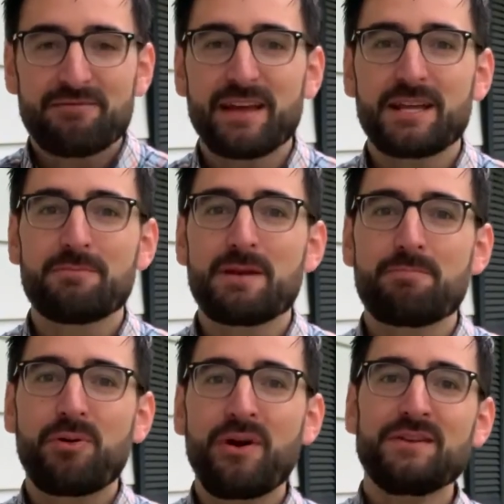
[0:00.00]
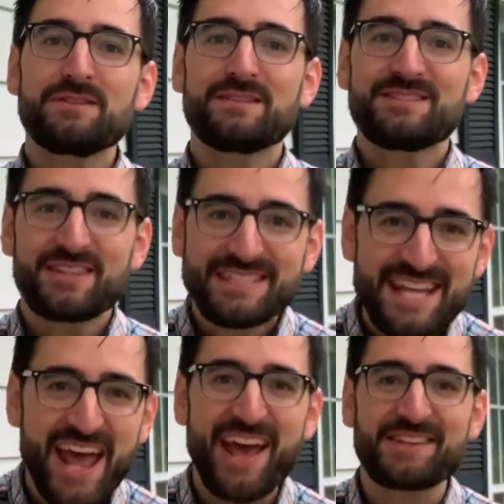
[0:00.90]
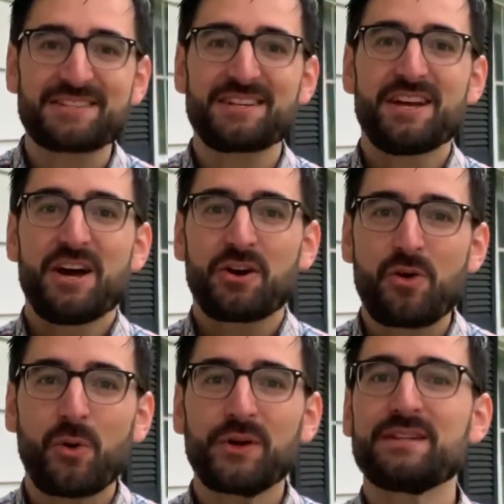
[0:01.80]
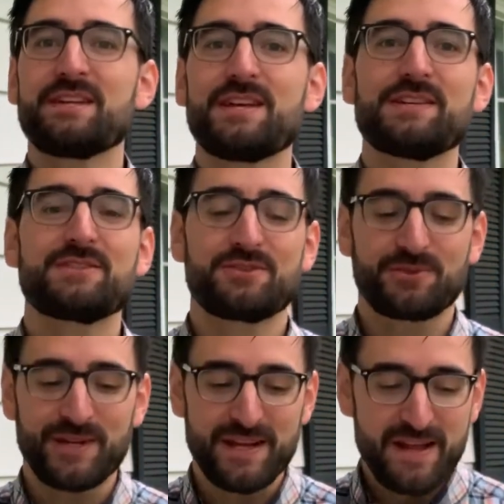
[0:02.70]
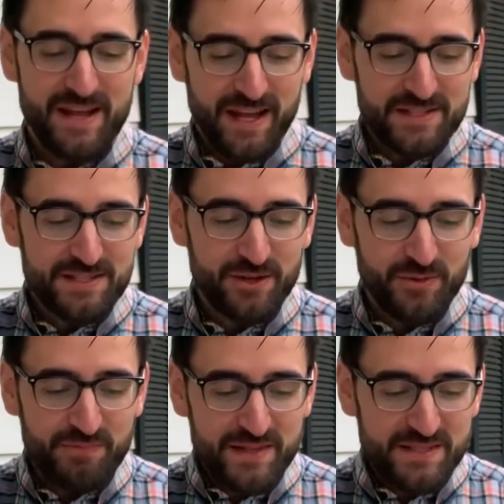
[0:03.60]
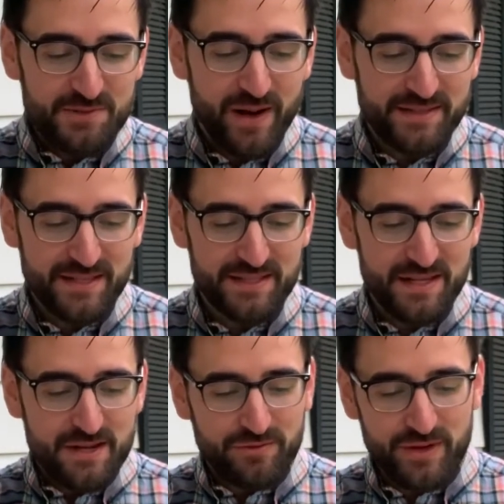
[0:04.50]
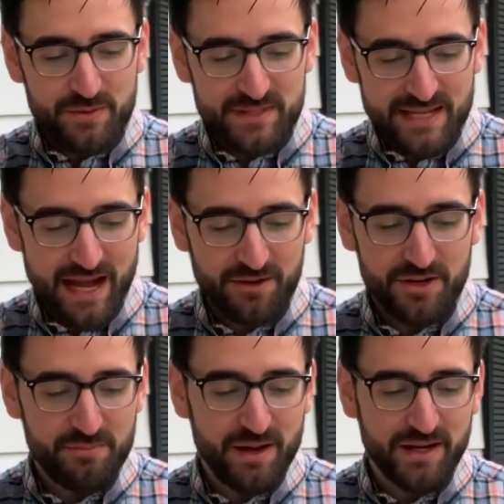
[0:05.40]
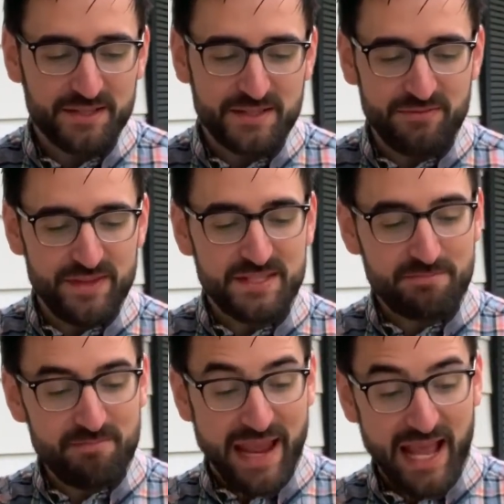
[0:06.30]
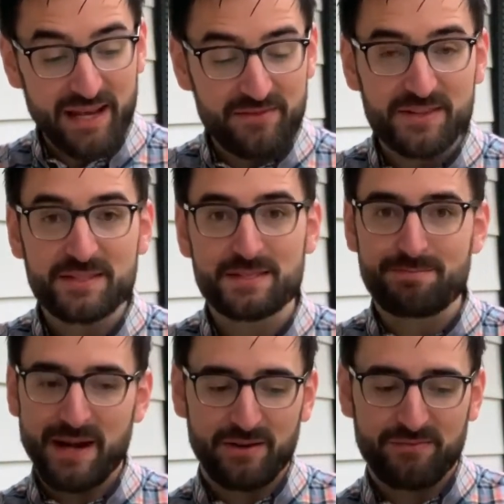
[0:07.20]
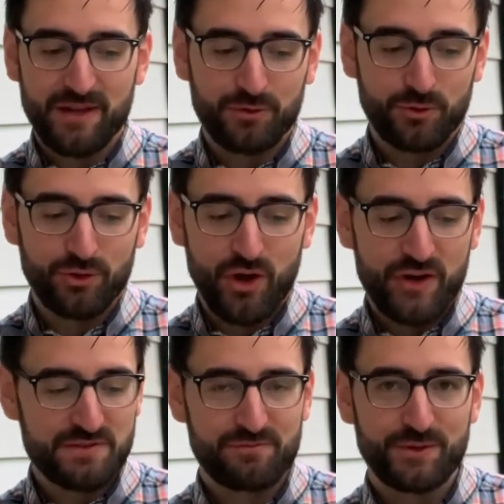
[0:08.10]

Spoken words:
that can be put to the test according to history. And so this is why it says, for he was counted among us, and this man, this is a parenthetical clause in